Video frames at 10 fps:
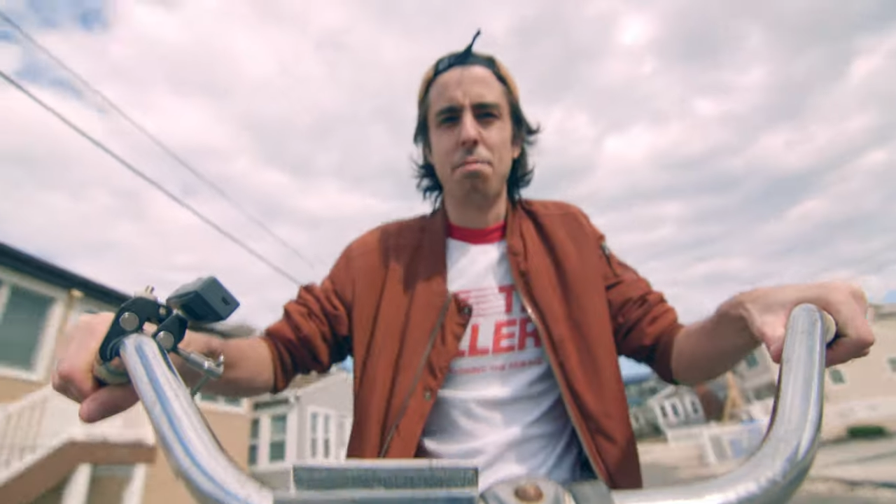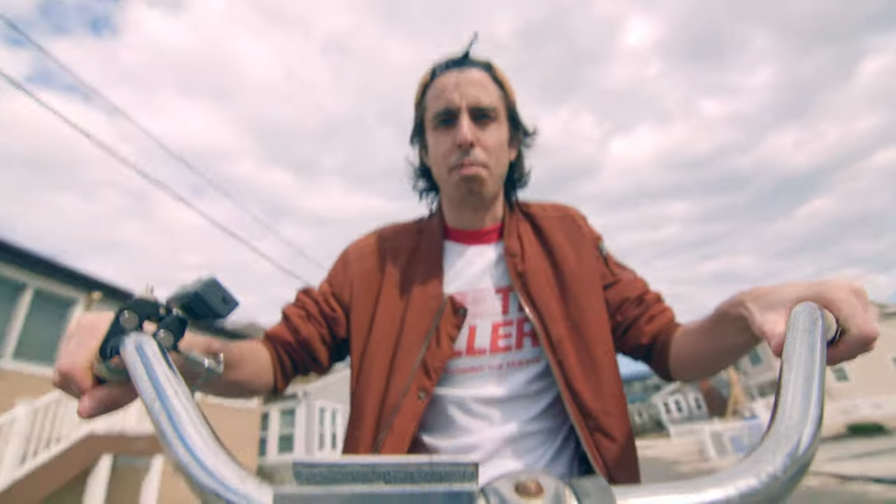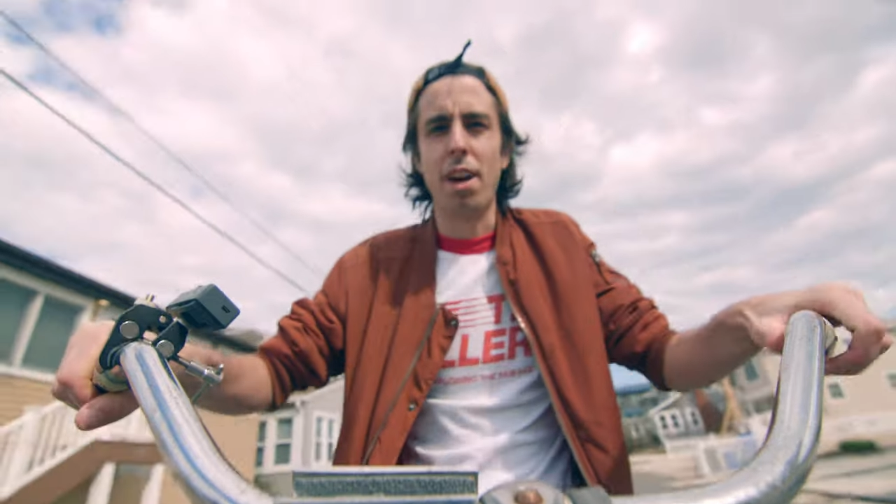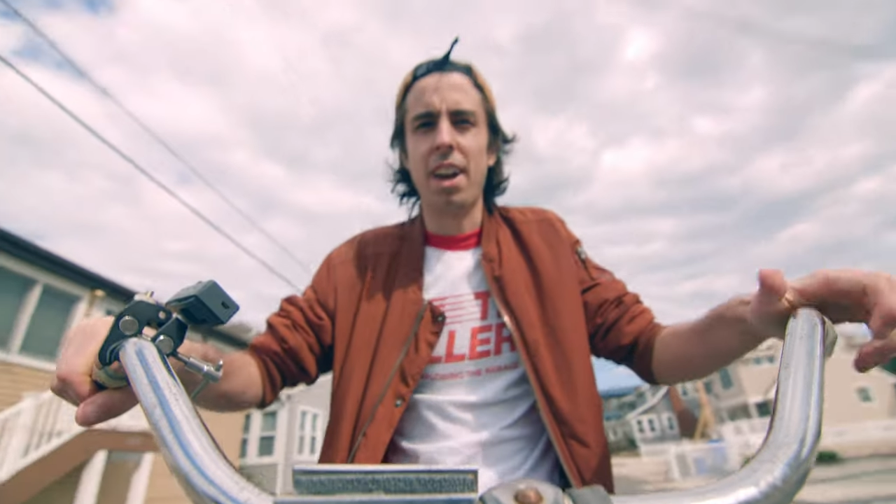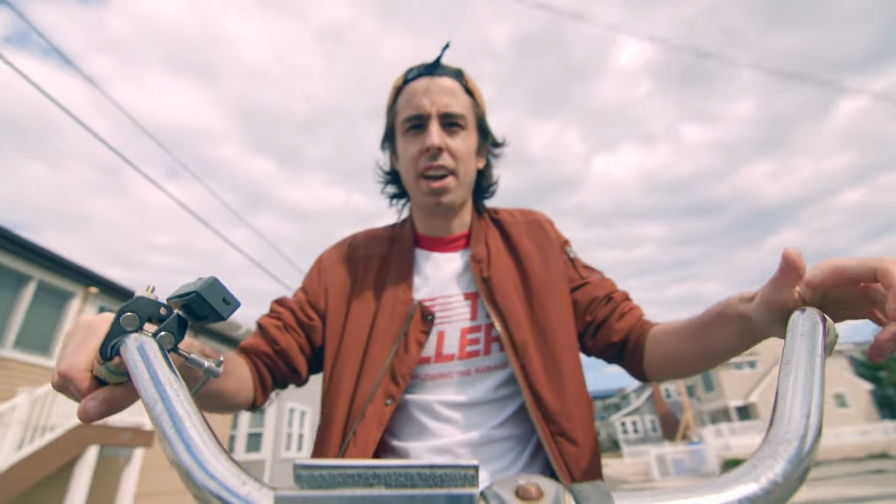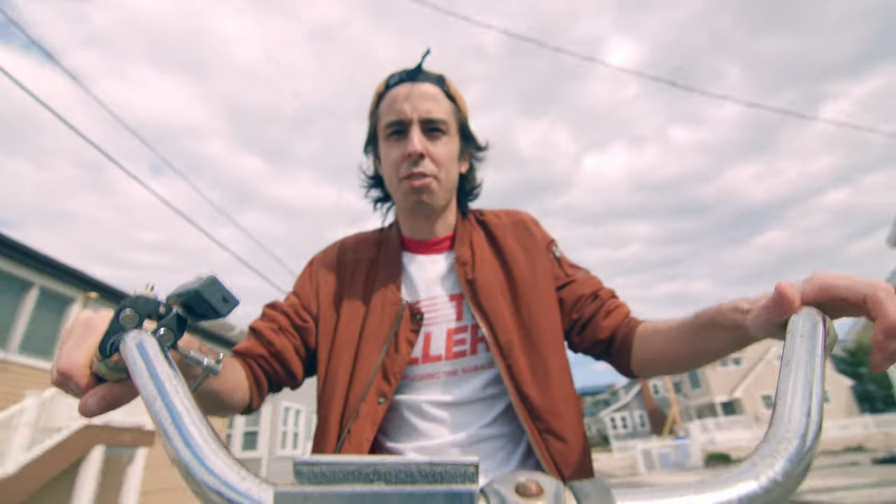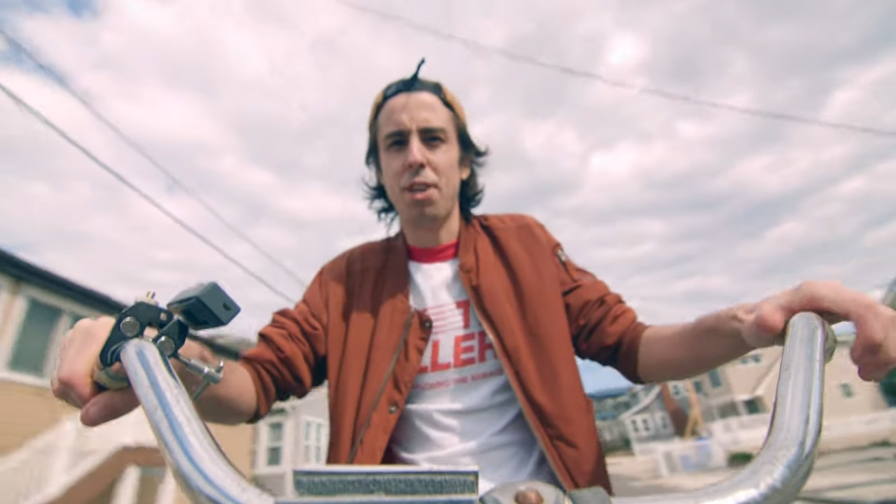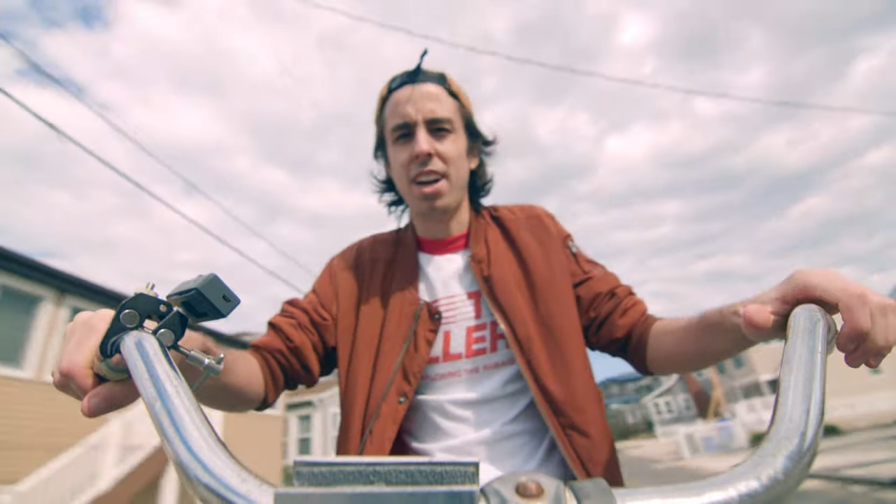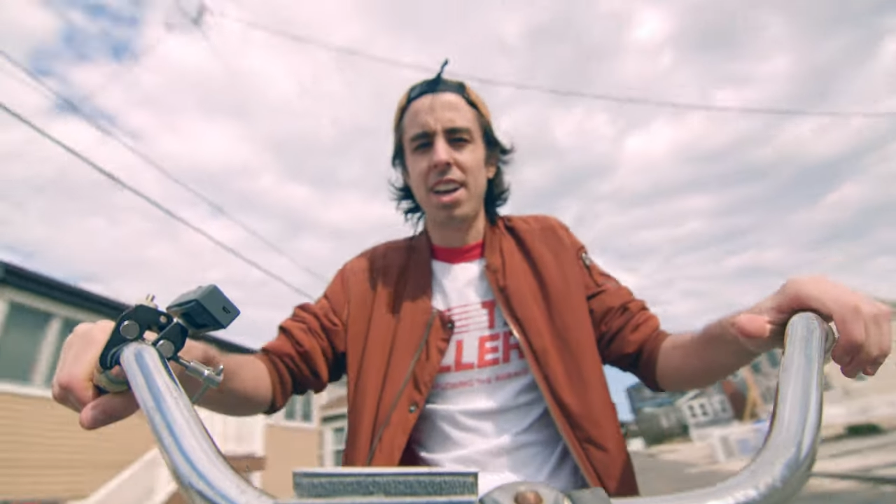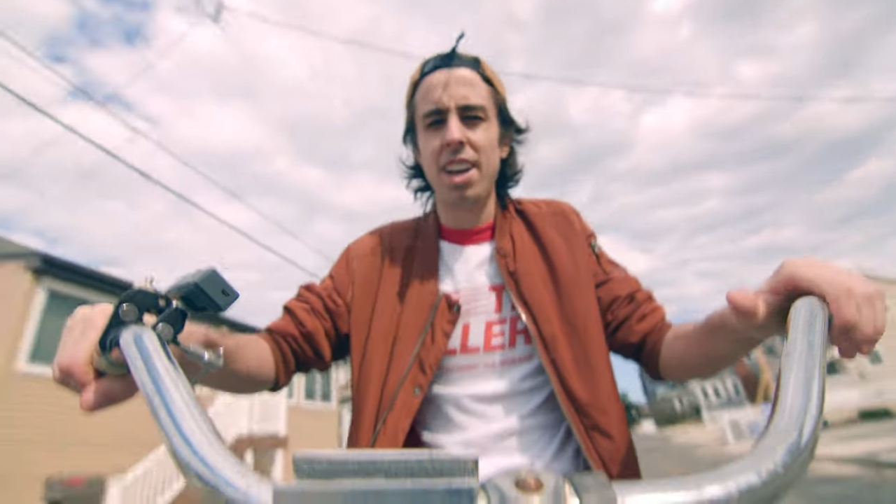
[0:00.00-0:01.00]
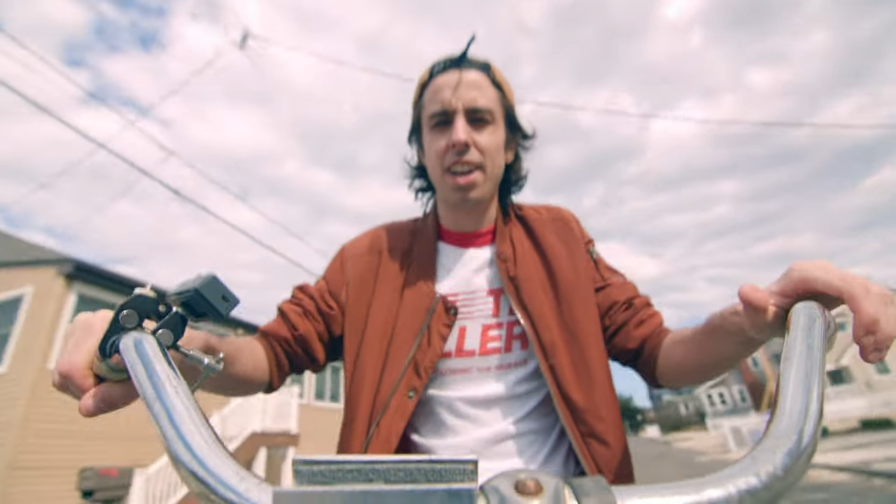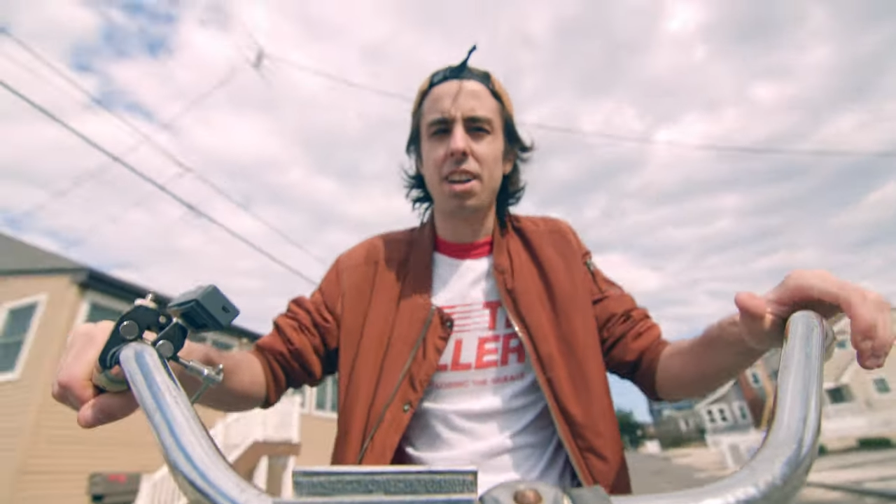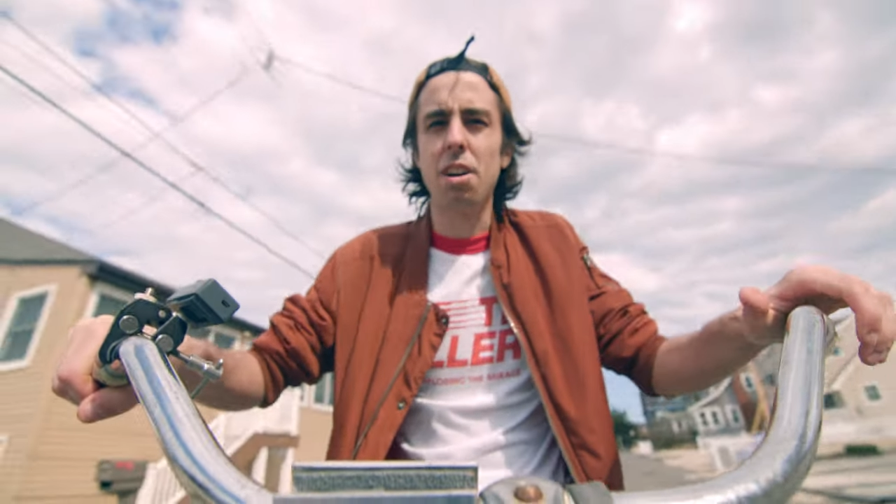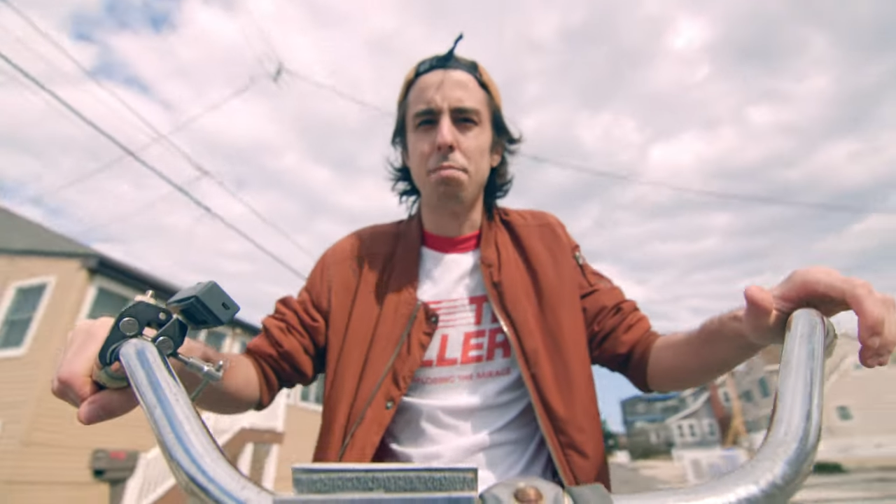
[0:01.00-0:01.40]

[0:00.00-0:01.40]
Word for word: Bye, Greg.